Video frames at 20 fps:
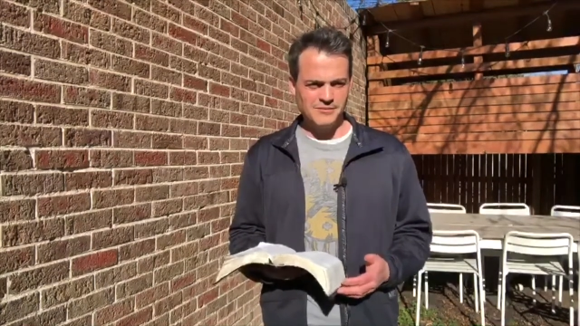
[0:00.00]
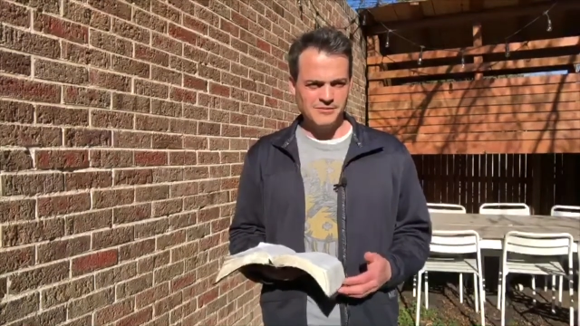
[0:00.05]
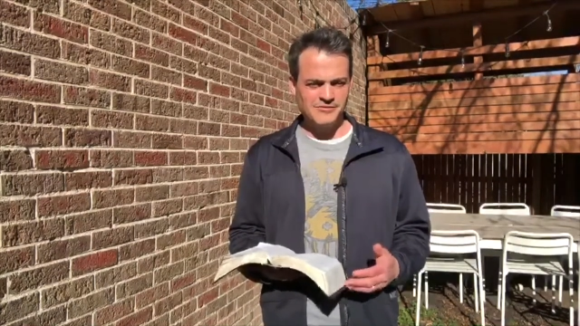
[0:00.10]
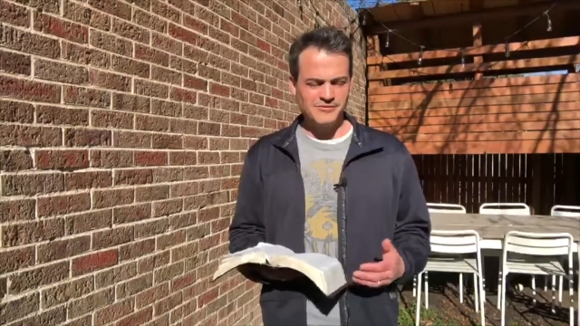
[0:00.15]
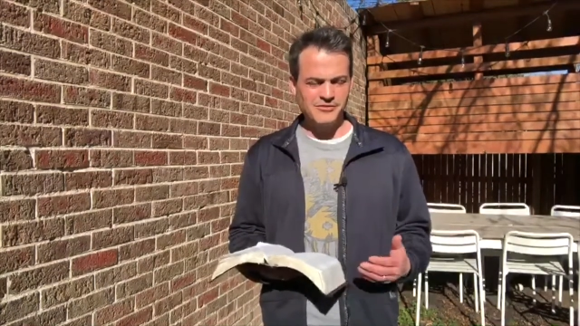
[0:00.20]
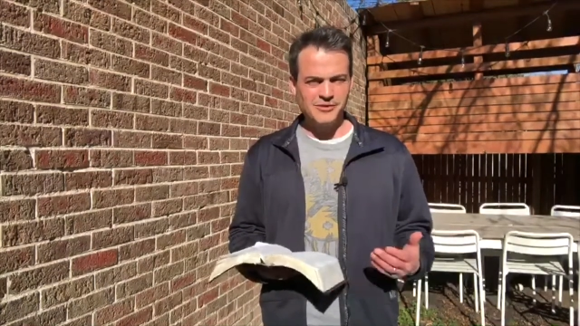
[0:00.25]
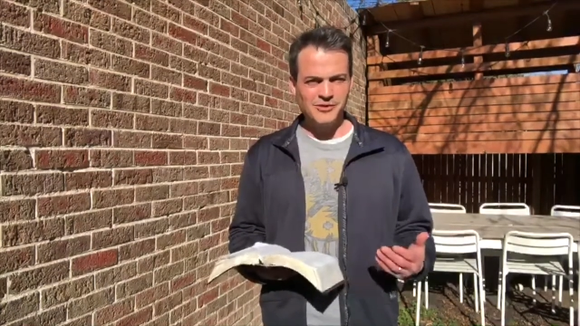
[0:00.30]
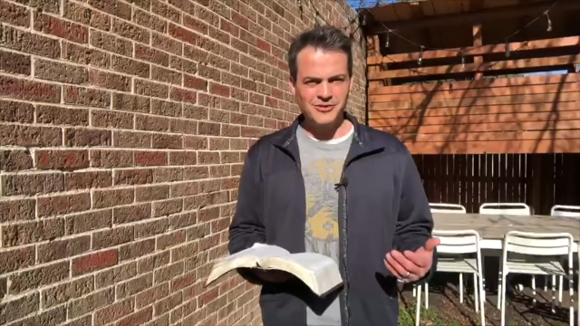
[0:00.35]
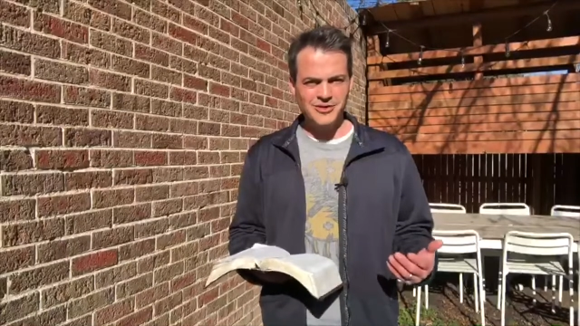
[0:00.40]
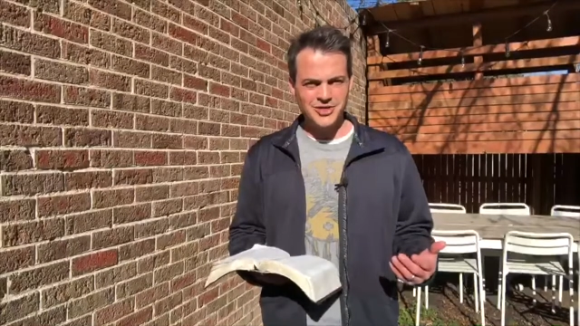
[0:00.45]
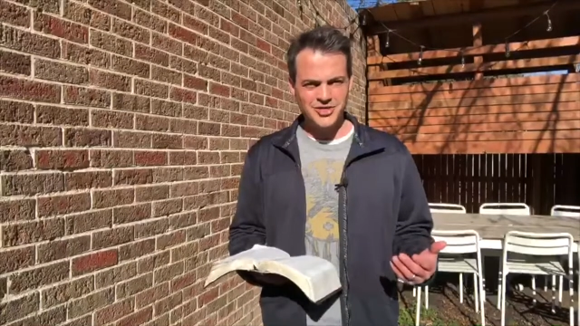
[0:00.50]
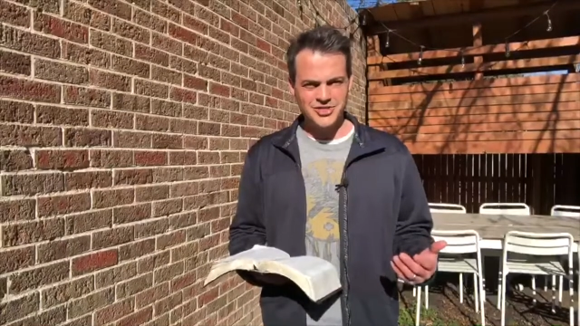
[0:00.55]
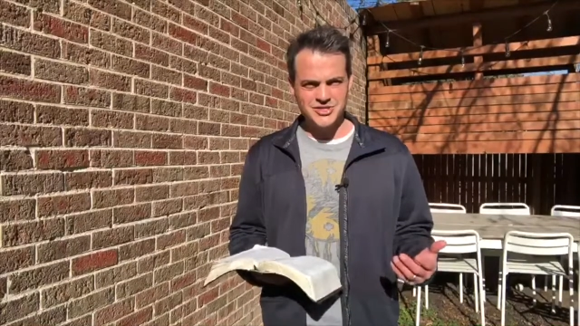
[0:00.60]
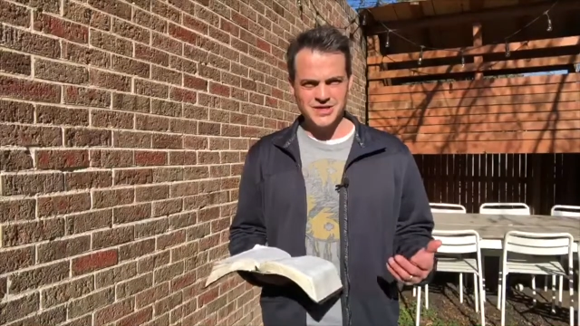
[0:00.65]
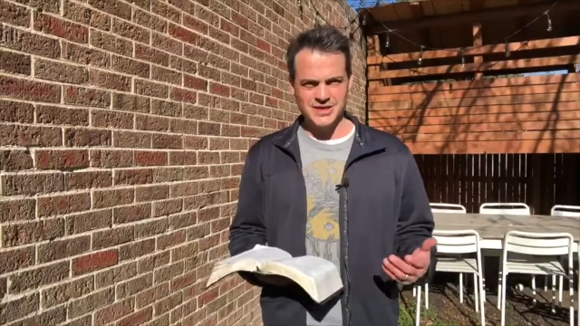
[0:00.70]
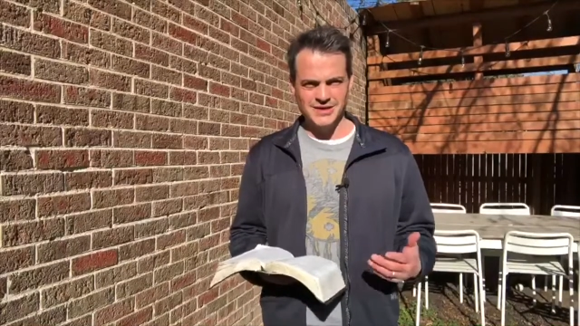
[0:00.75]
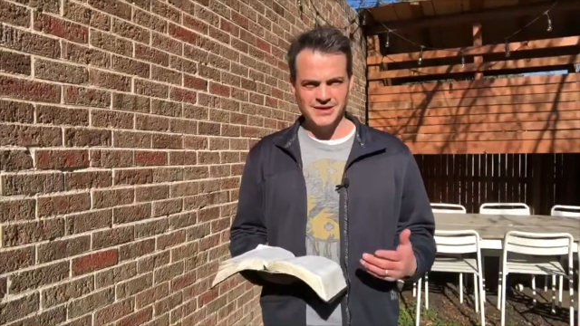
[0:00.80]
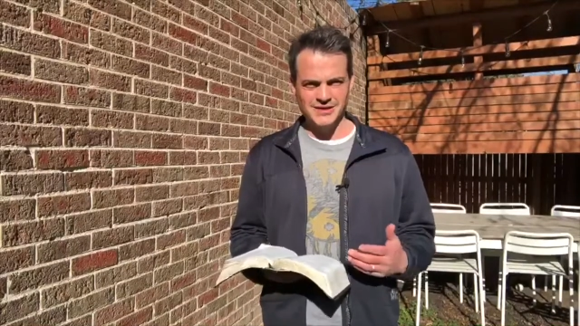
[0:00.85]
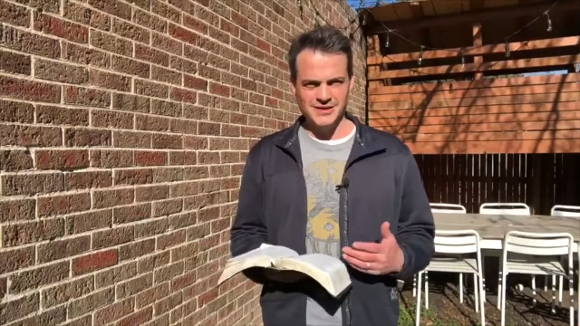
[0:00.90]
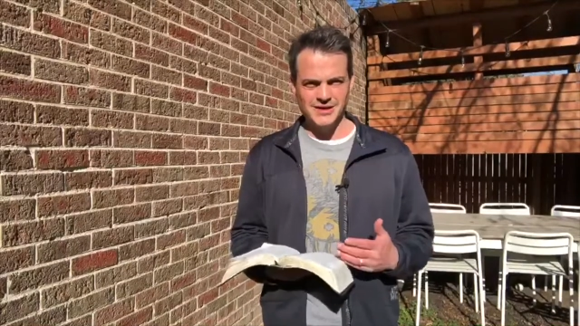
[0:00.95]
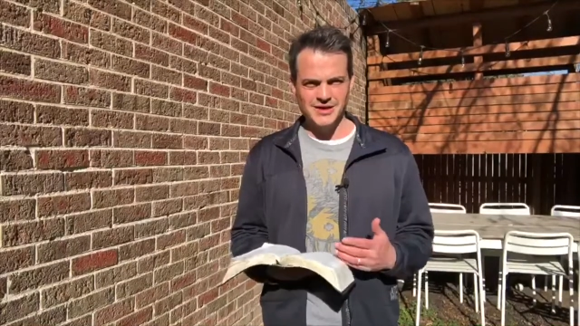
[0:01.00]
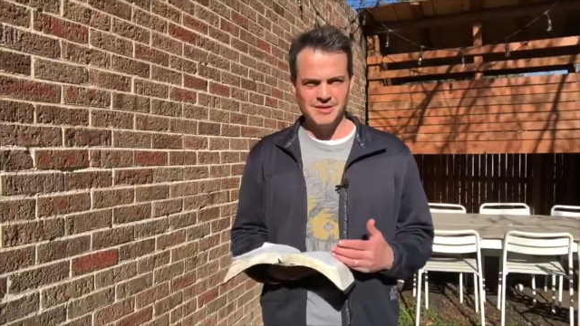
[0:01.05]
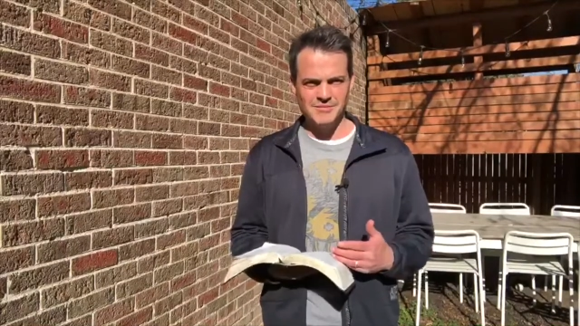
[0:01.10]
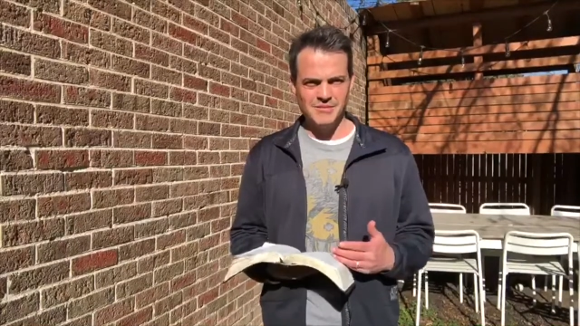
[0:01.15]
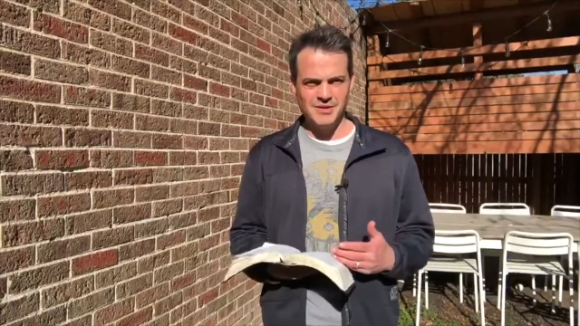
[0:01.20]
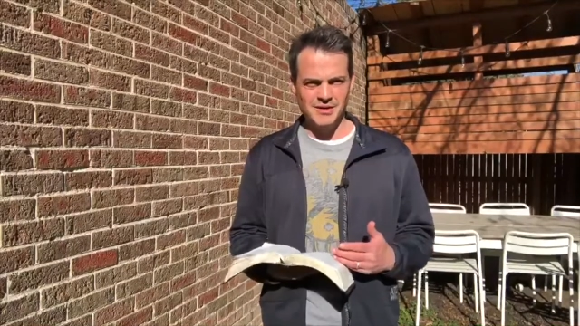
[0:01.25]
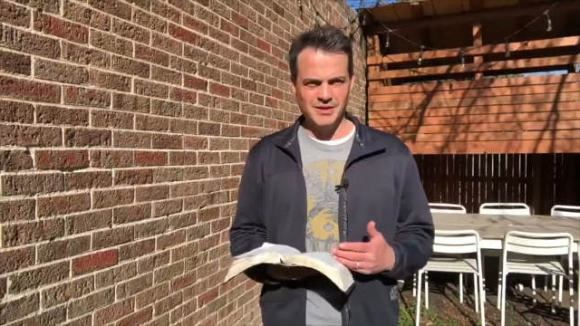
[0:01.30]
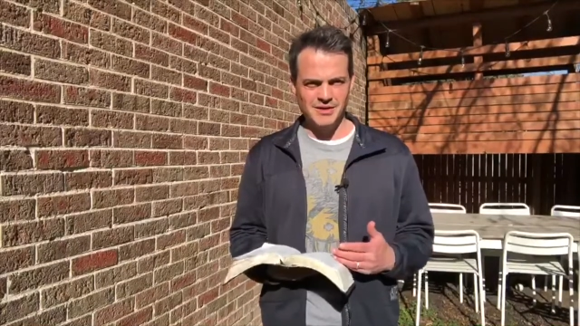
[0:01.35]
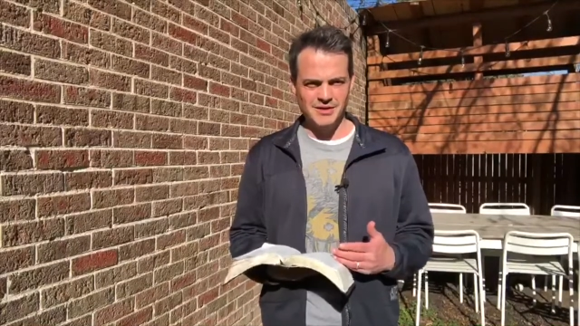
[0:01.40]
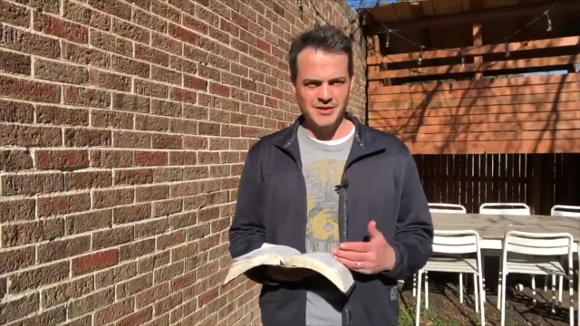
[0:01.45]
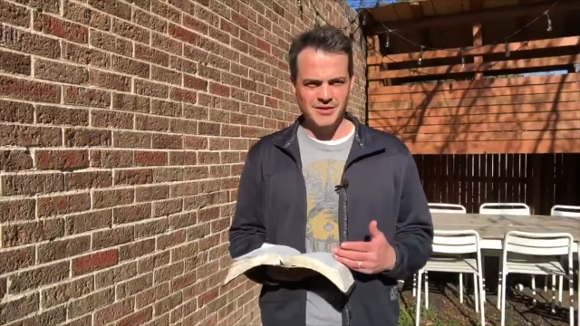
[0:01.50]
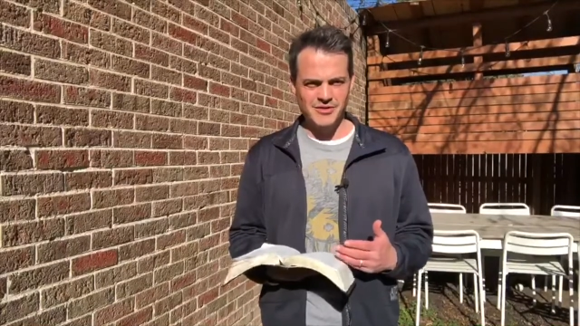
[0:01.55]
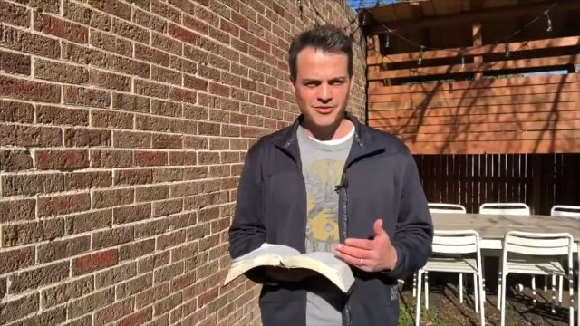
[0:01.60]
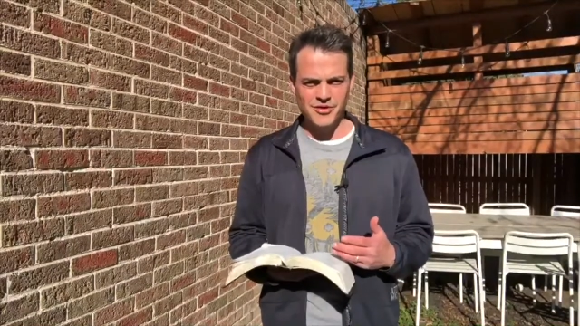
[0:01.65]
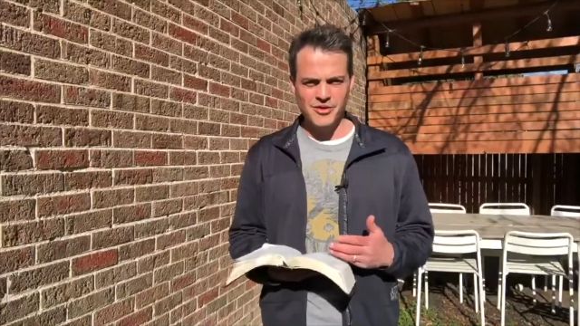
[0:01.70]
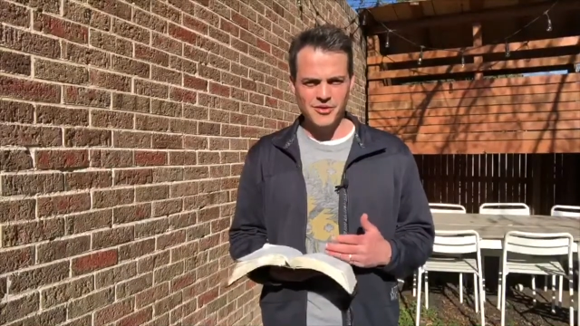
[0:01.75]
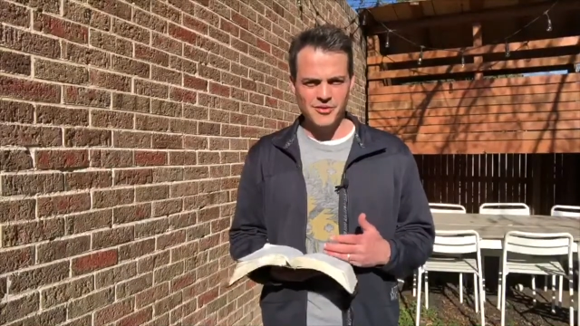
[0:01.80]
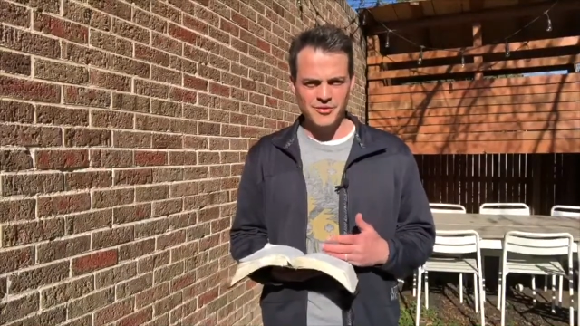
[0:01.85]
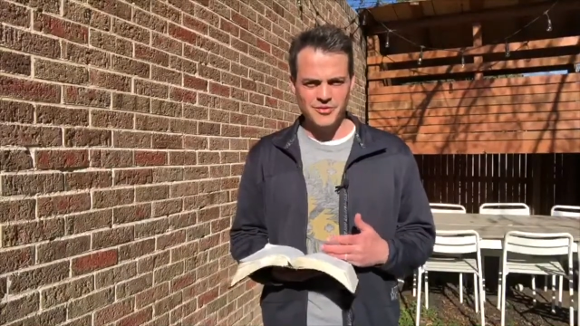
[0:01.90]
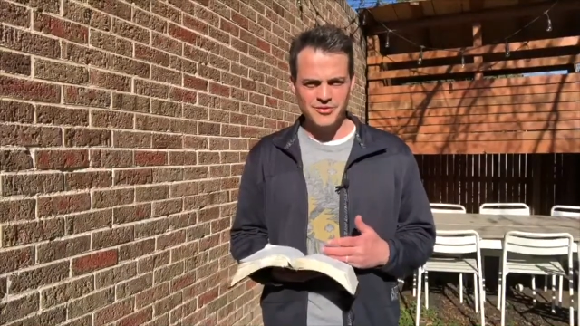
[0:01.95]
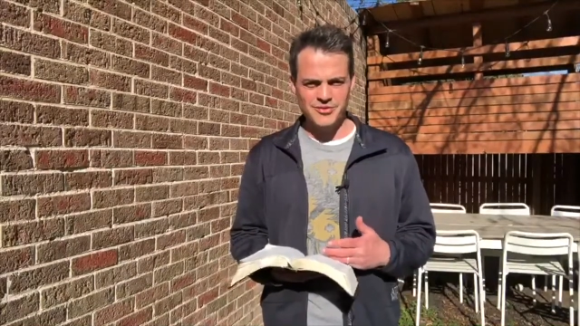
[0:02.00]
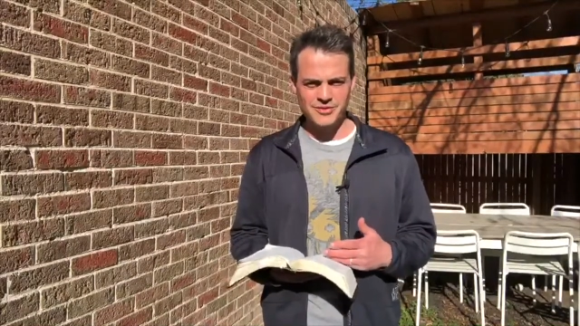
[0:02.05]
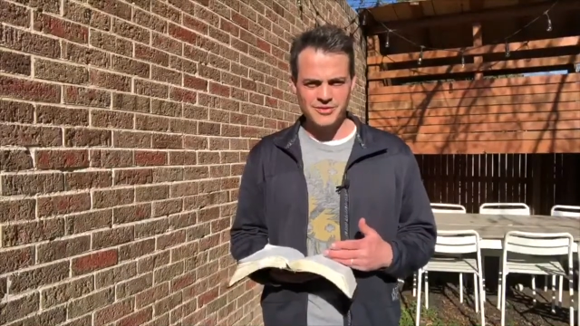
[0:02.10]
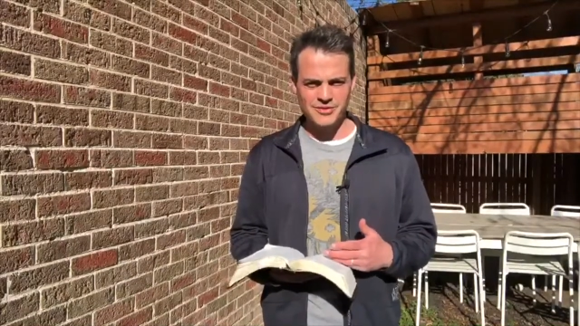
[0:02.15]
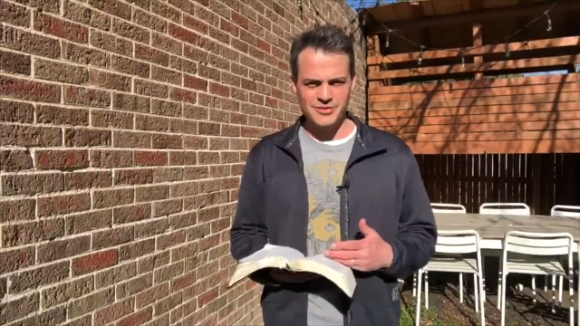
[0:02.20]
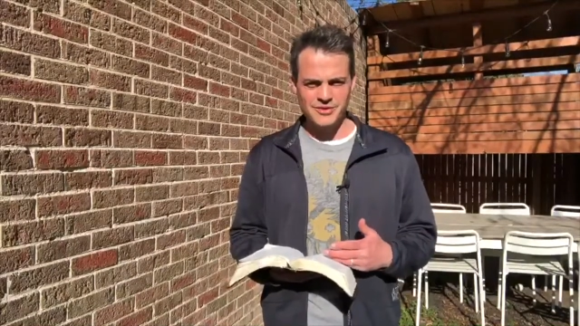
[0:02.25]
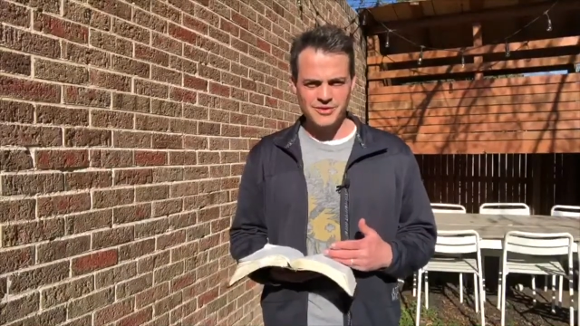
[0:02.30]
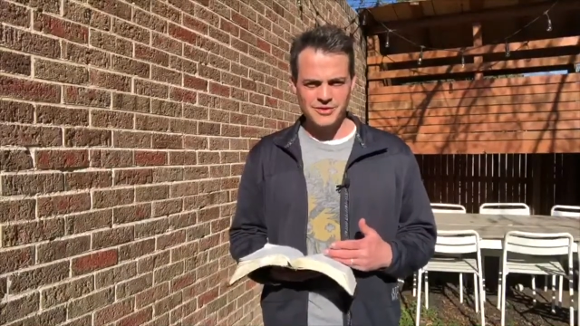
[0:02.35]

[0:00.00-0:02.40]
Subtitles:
flourishing among those